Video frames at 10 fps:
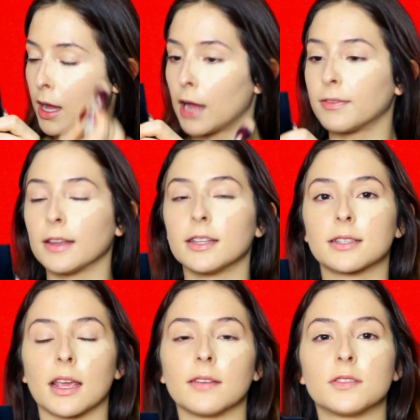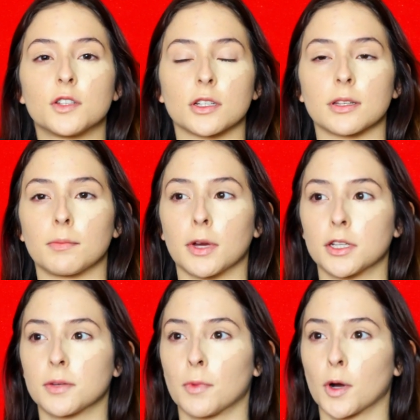I find this gives just a
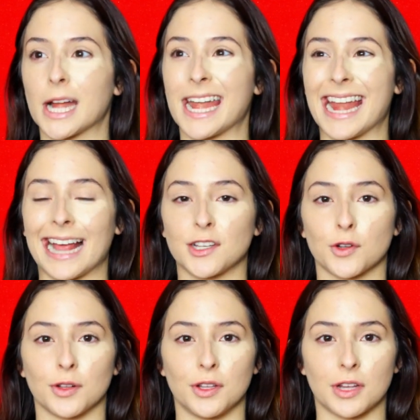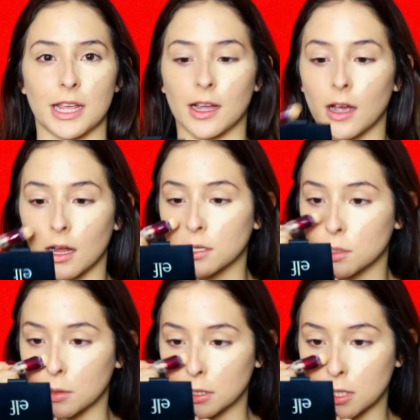much more natural looking
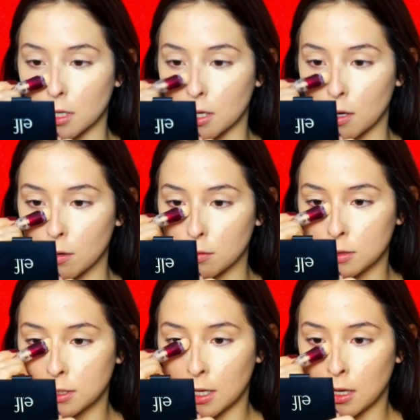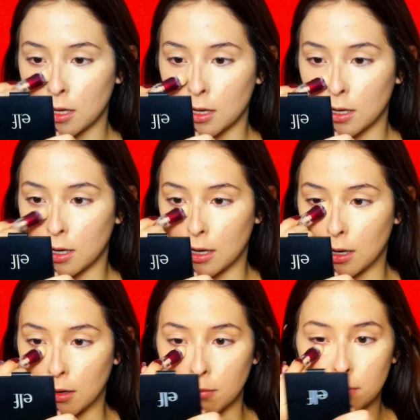contour to the nose.
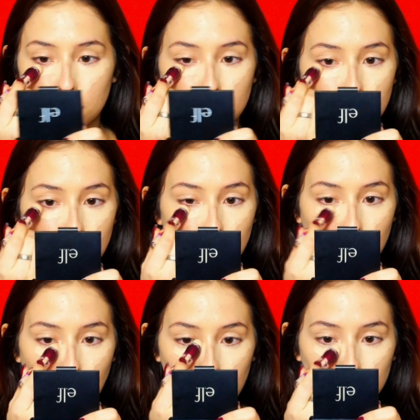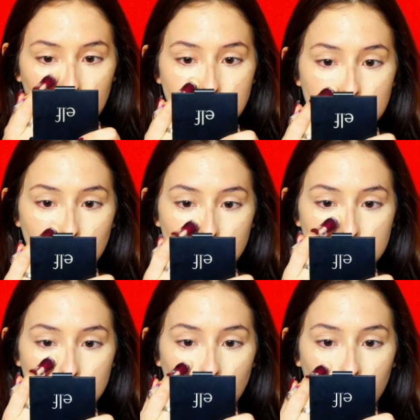I don't like to go
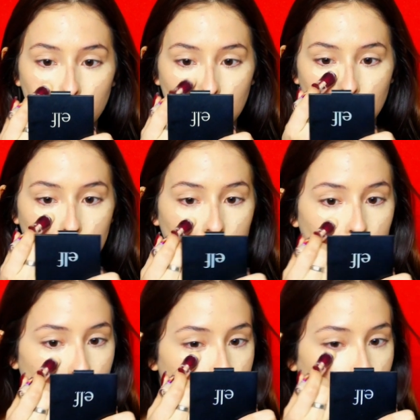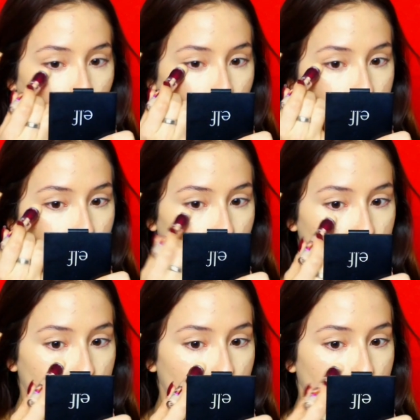too heavy on my nose contour
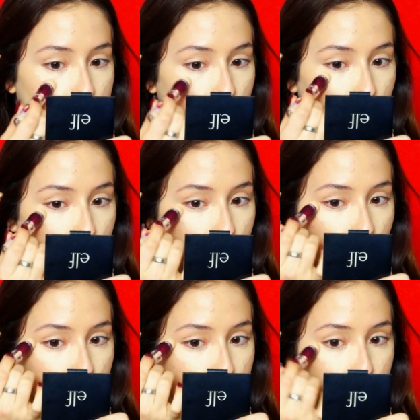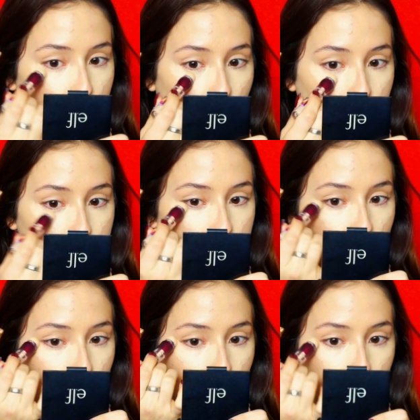so it doesn't look like stripes
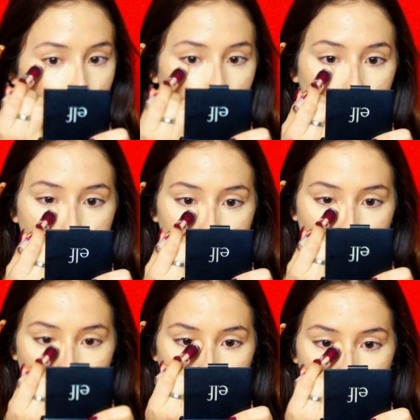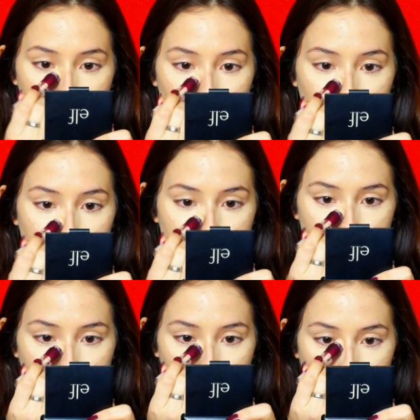down my nose. So this
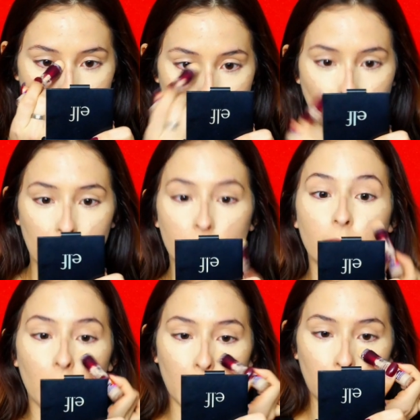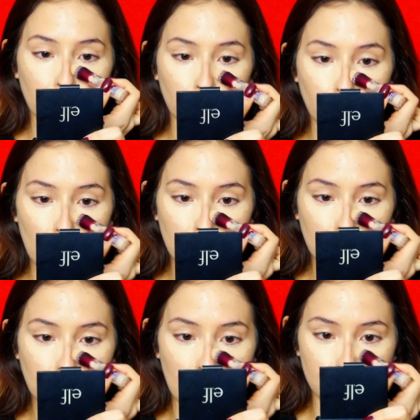is a nice way of
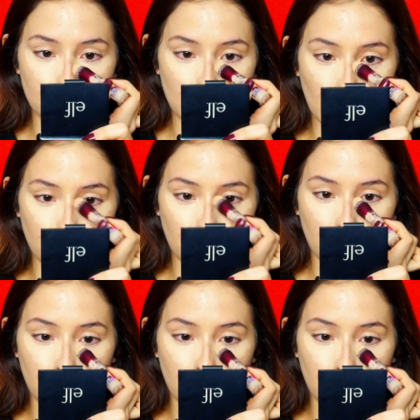creating that shape